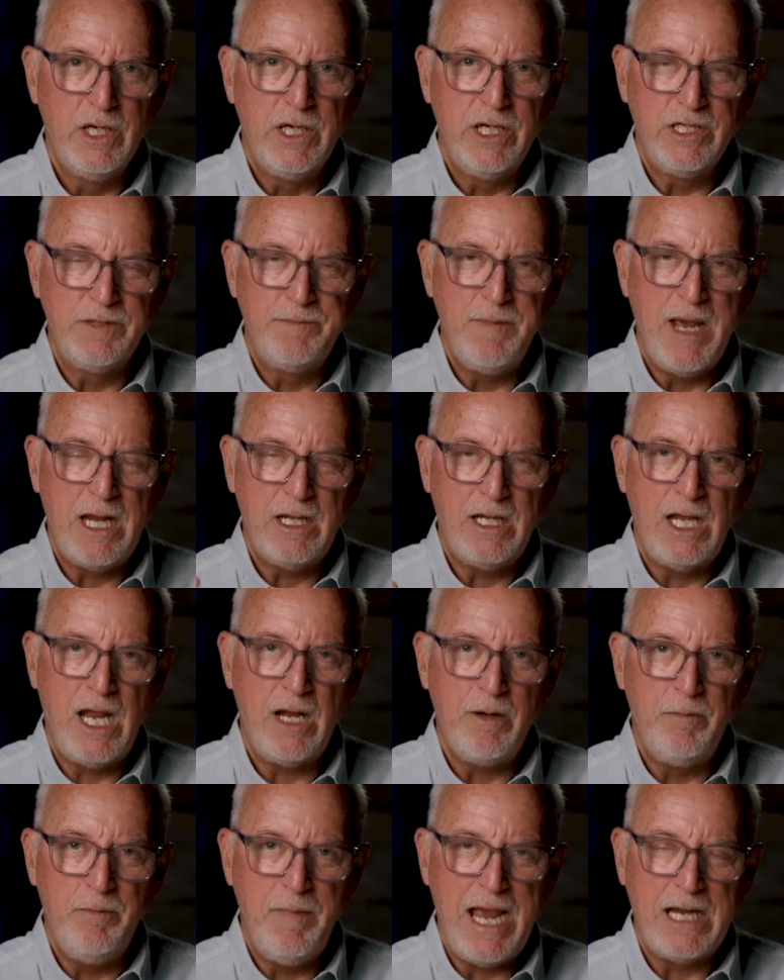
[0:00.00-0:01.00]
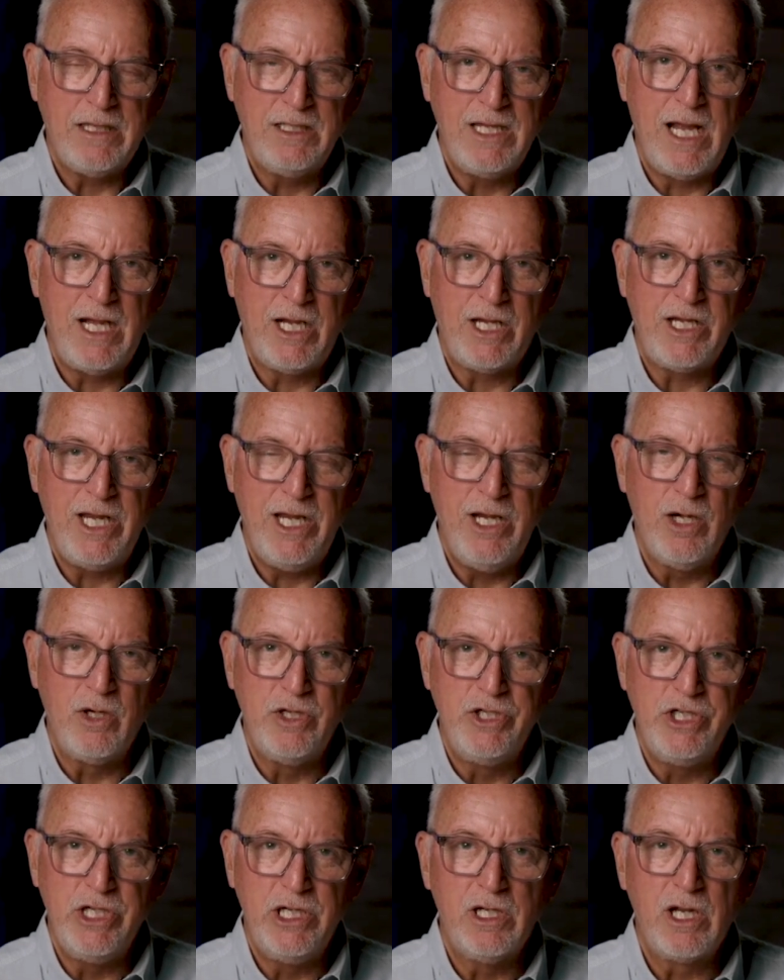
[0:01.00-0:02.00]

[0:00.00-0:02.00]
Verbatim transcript: is magne- magnetic energy.